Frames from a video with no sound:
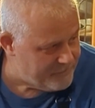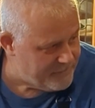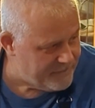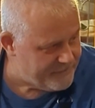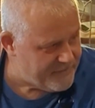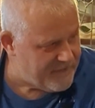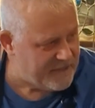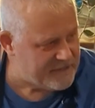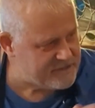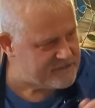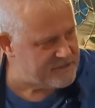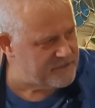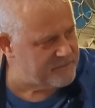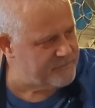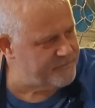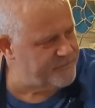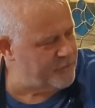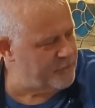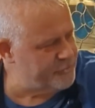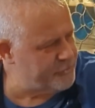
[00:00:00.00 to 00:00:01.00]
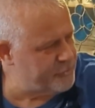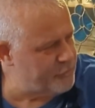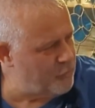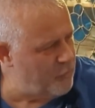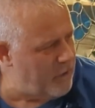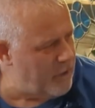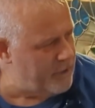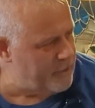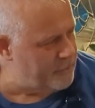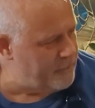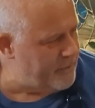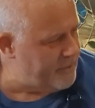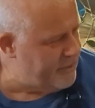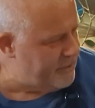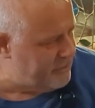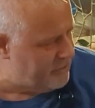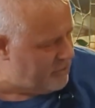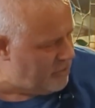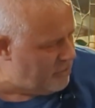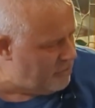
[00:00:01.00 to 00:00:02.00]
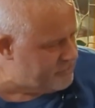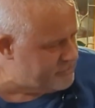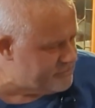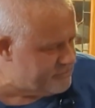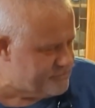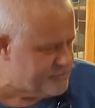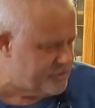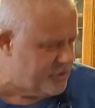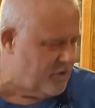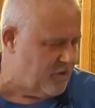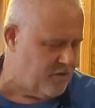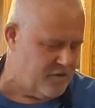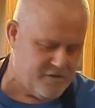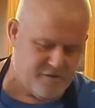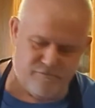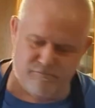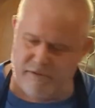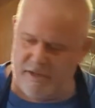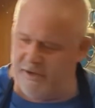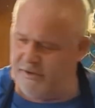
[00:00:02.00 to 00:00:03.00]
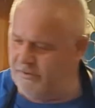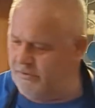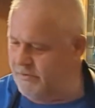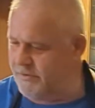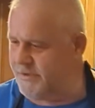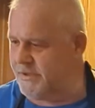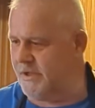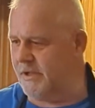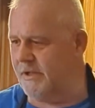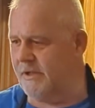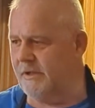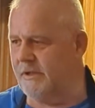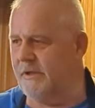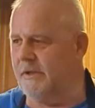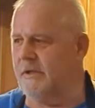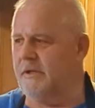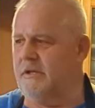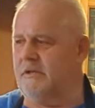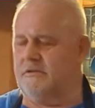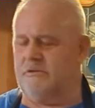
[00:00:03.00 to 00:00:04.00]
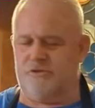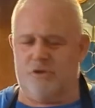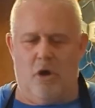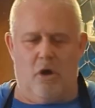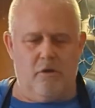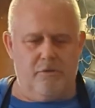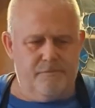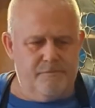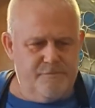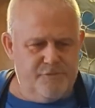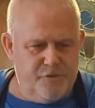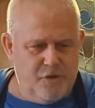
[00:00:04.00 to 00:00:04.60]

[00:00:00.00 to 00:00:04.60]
I've got some filtered water ready to go, some jars, blenders, salt.